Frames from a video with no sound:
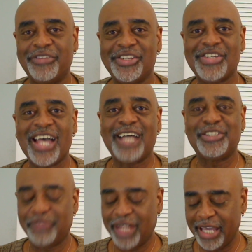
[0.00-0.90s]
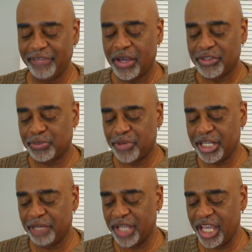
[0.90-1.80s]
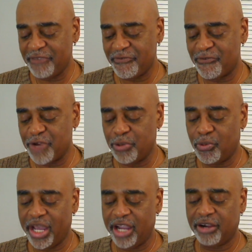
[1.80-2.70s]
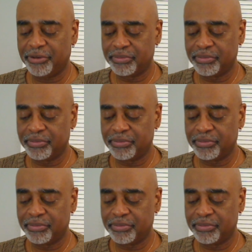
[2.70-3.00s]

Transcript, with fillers: The signs of life spring up everywhere.